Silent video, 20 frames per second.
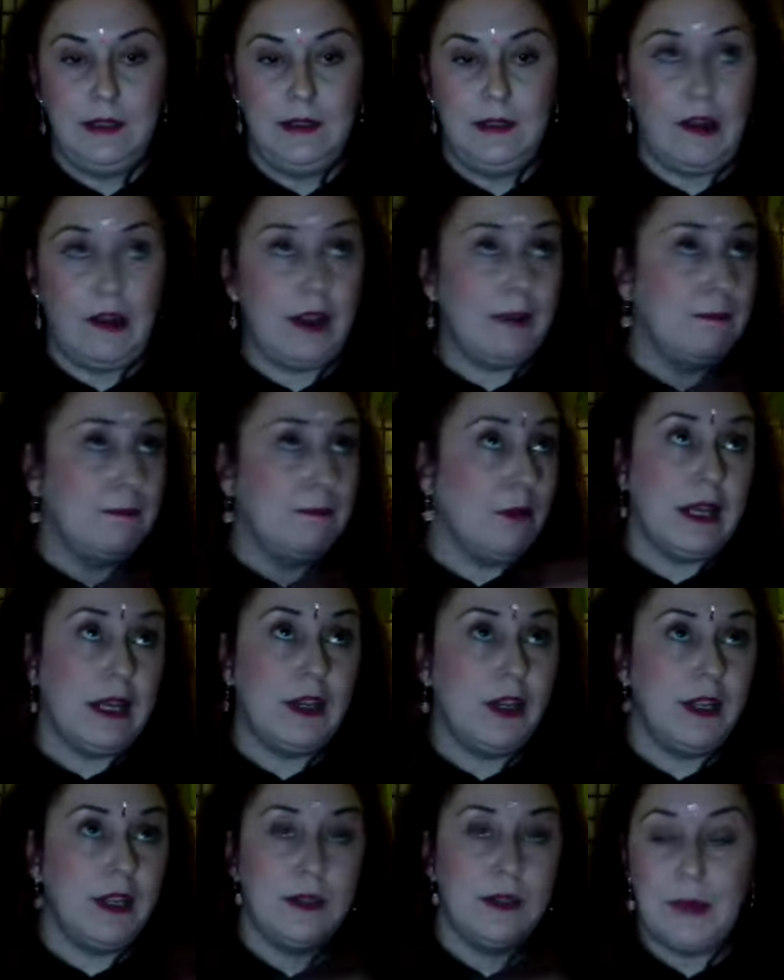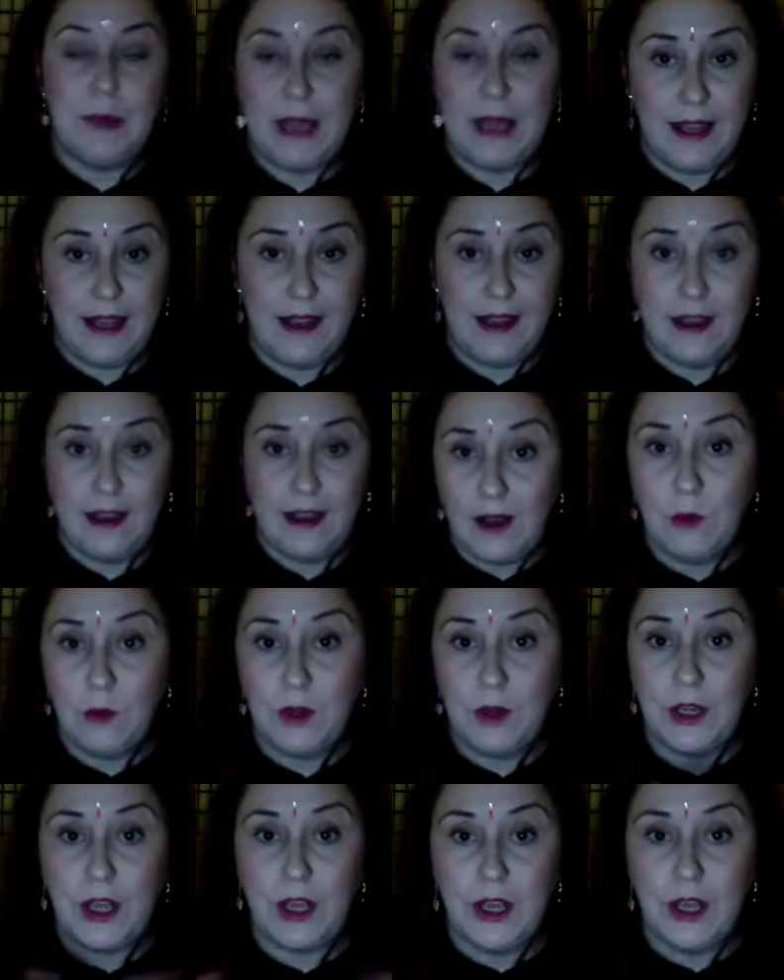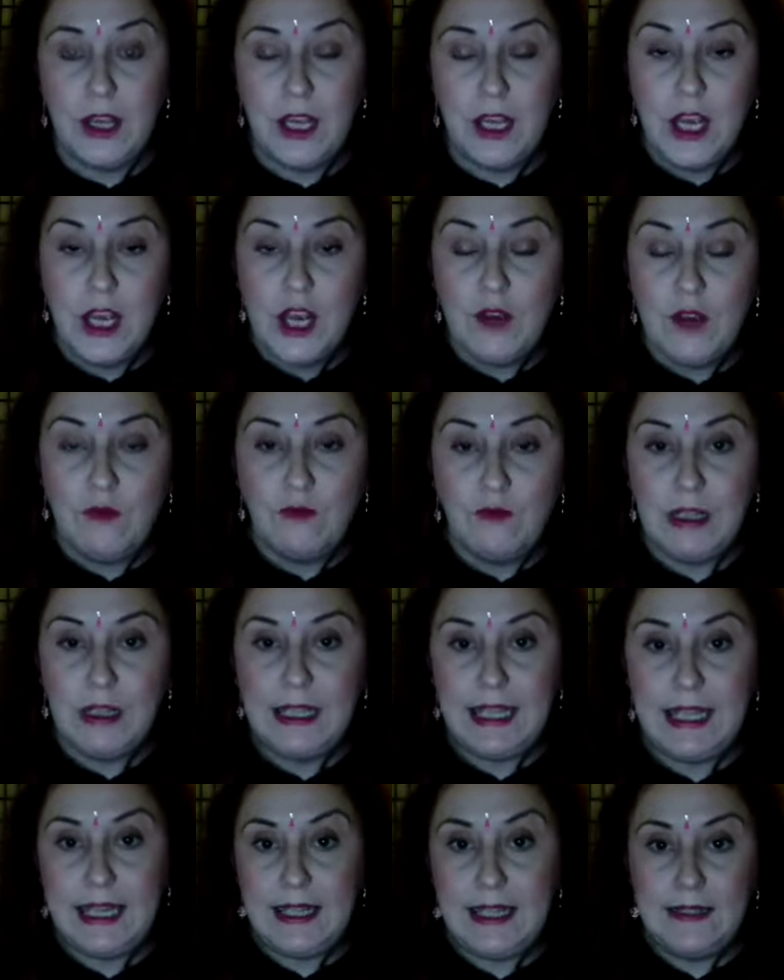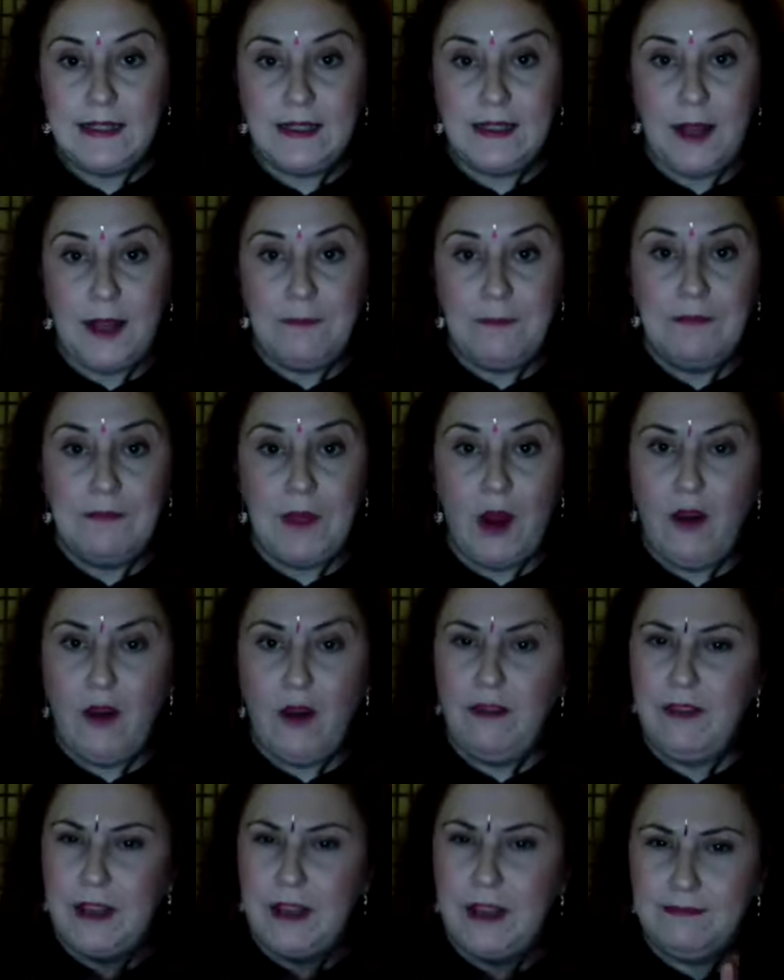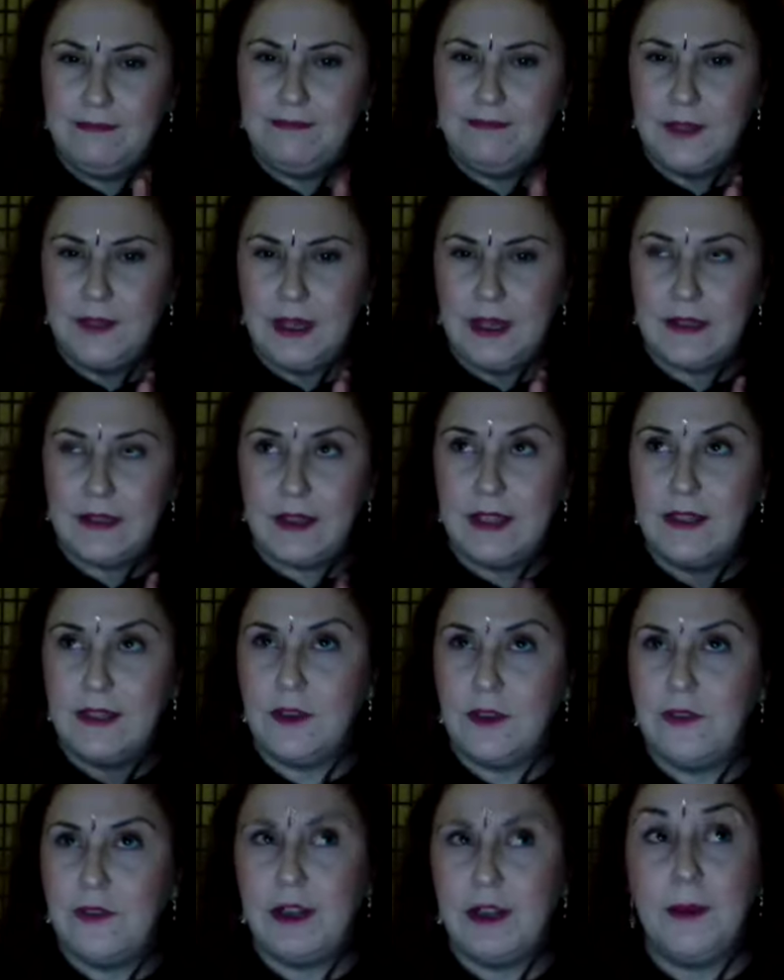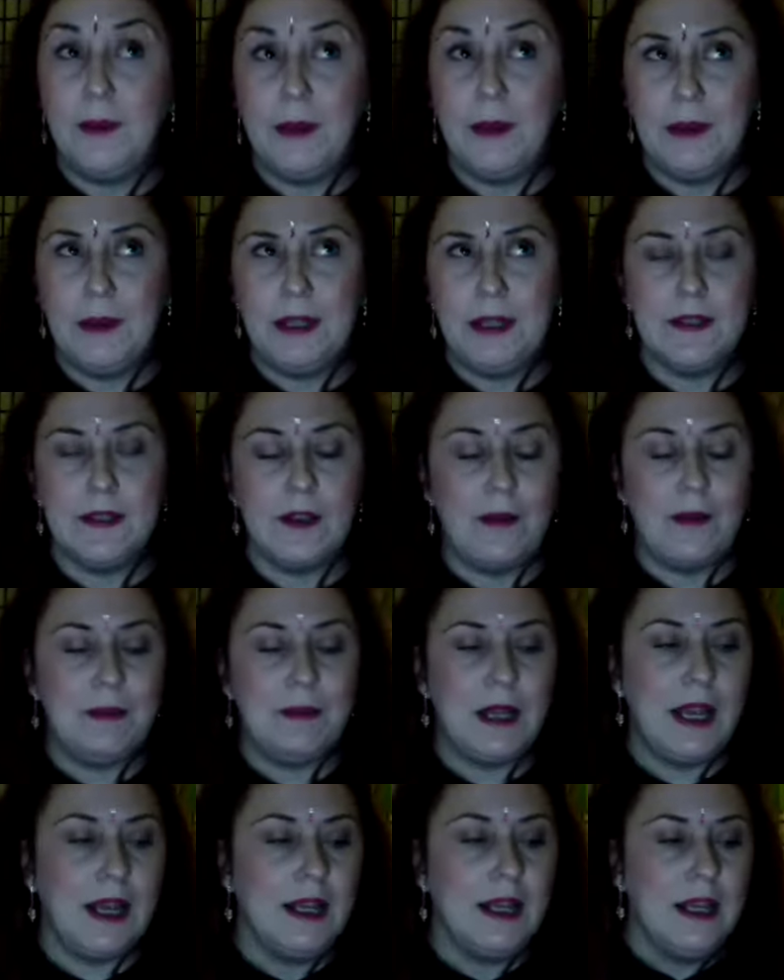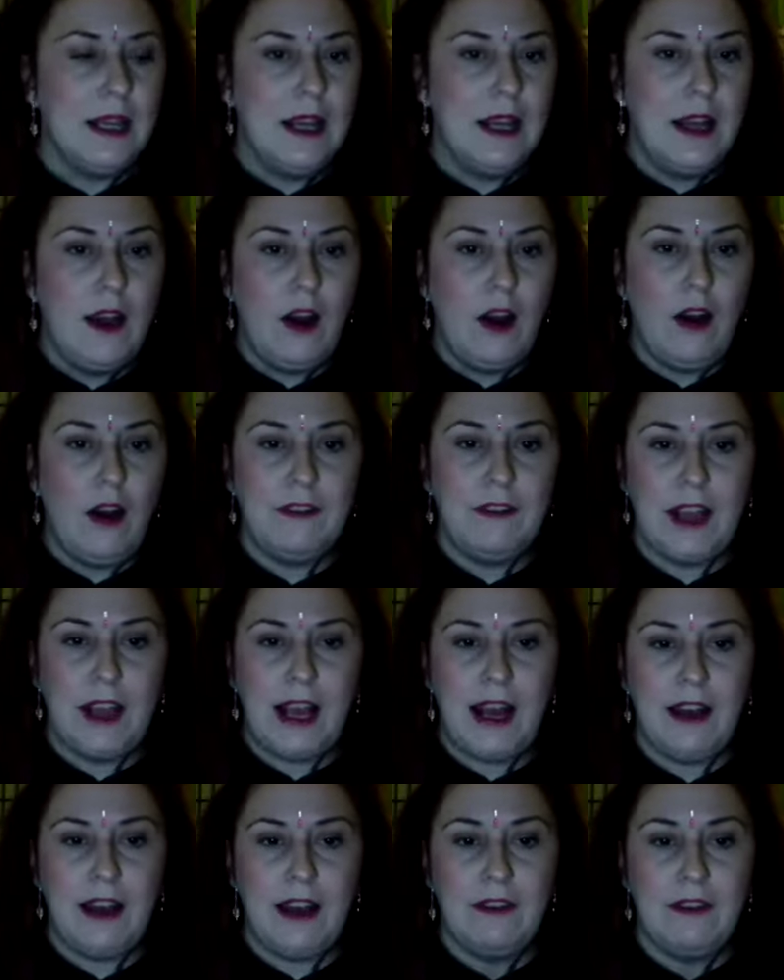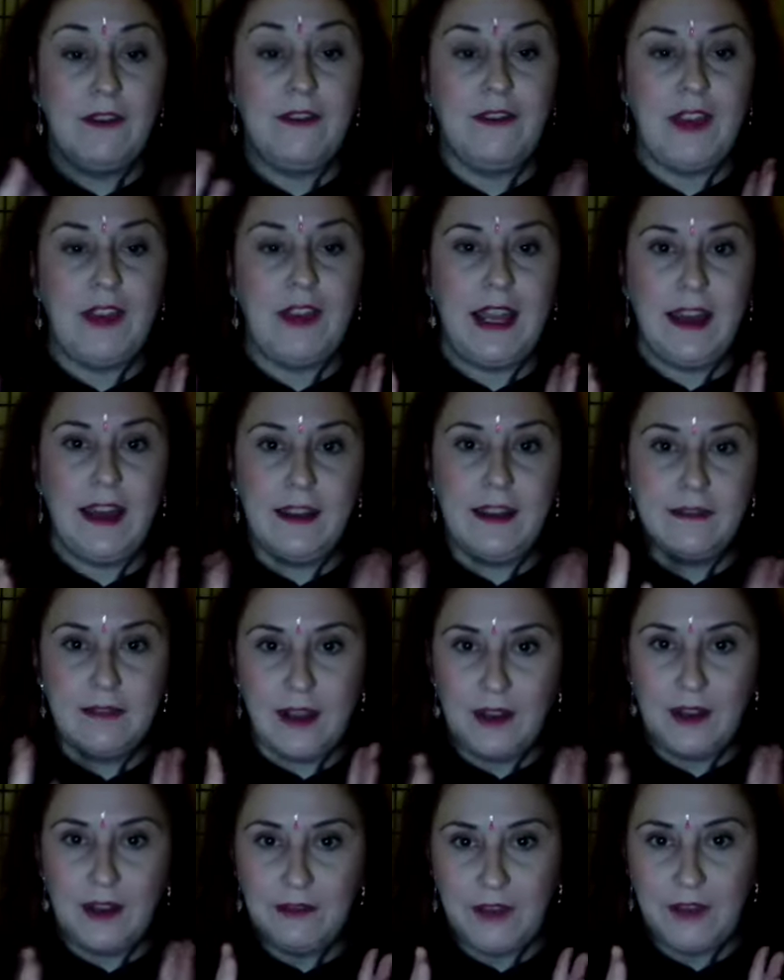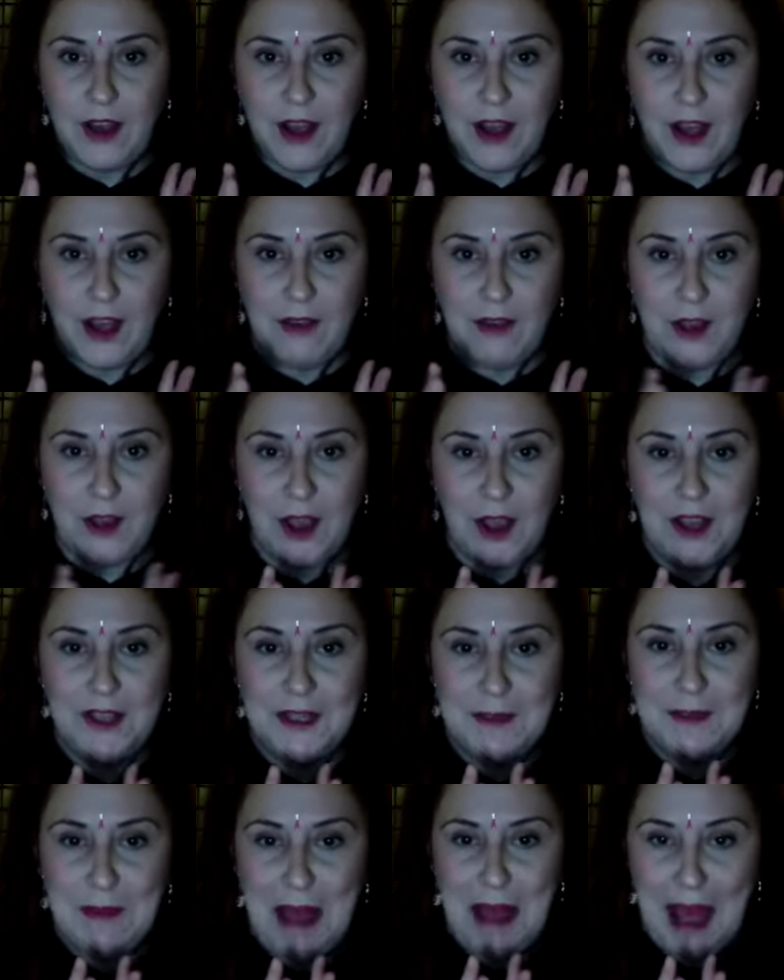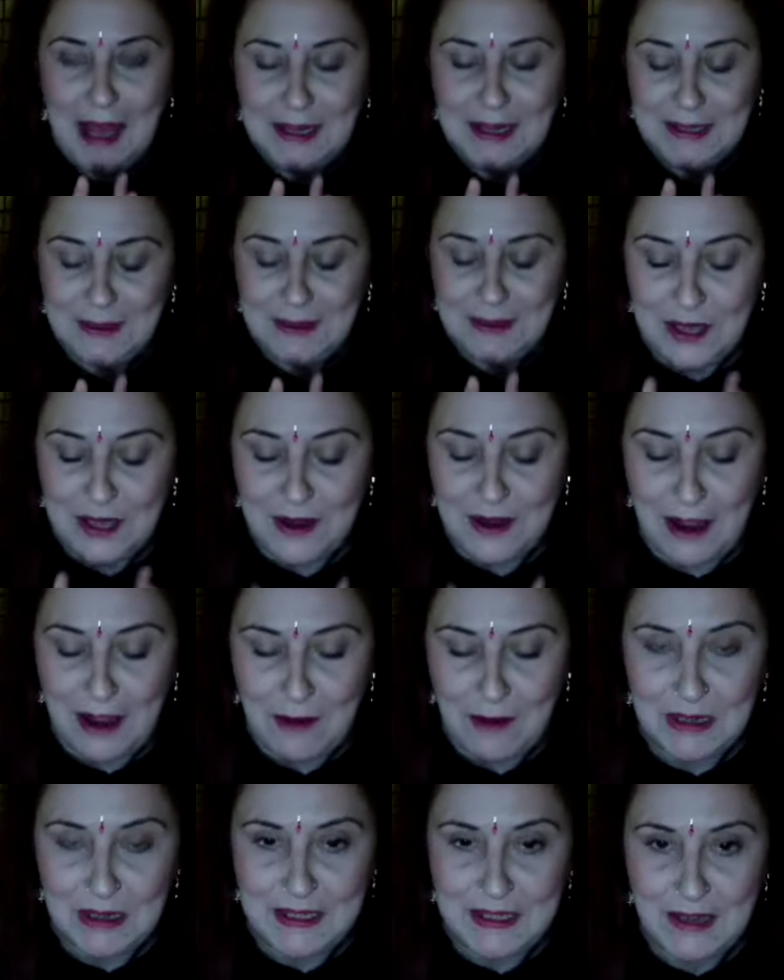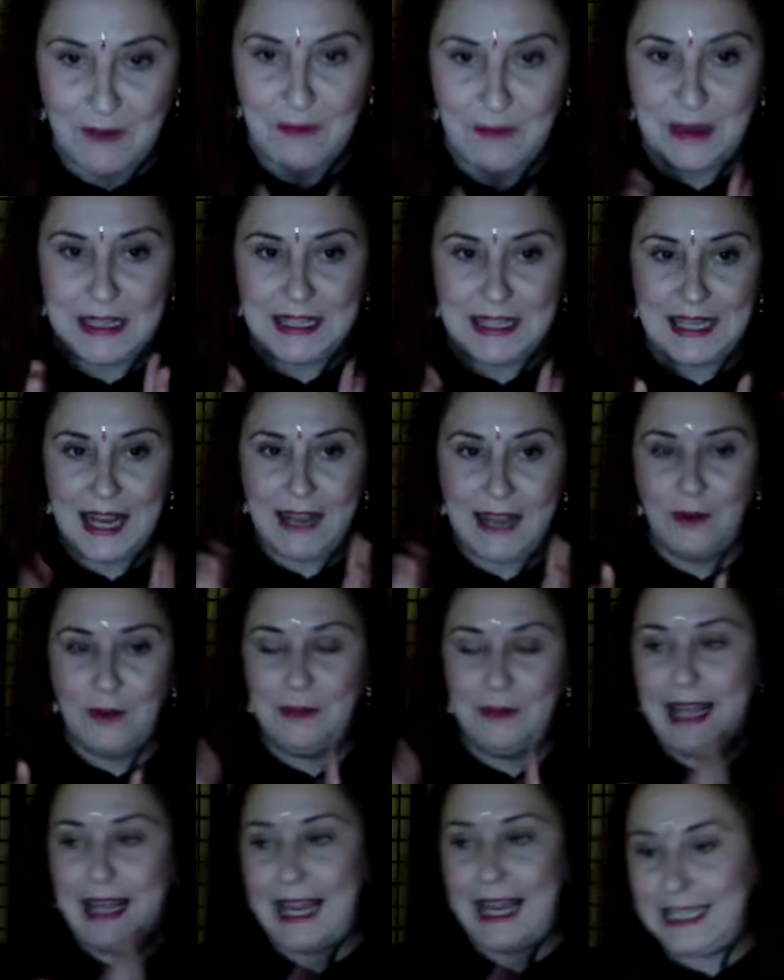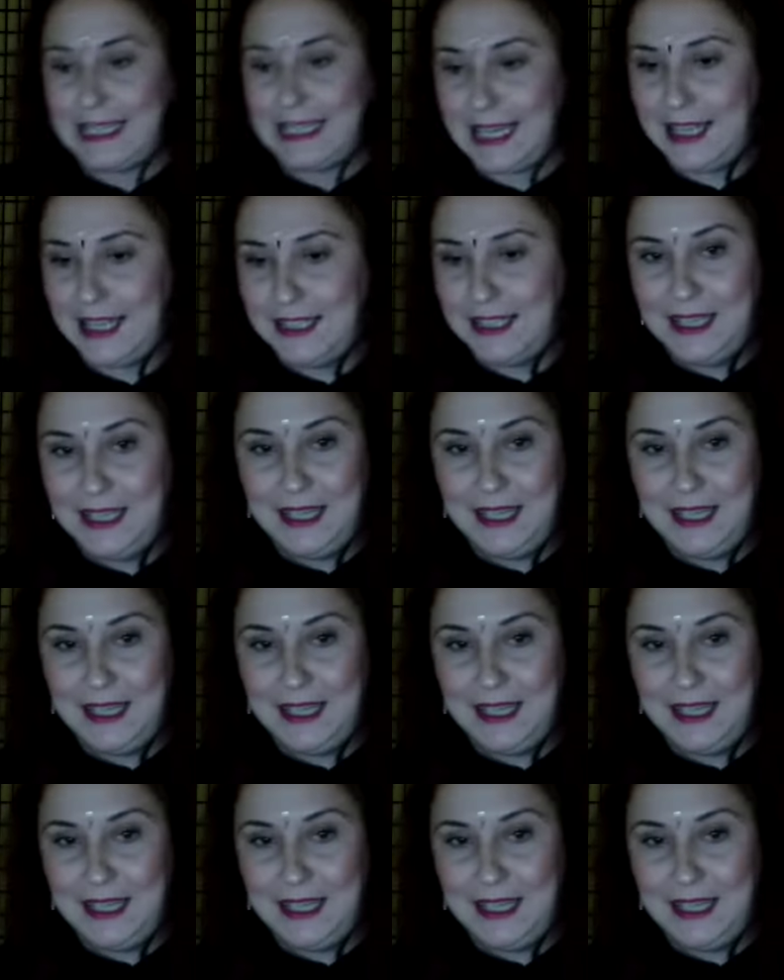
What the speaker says: Like mine could be, I want to release, often because I suffer a little bit with insomnia, often I have a fear of going to bed, so I don't help myself by staying up later.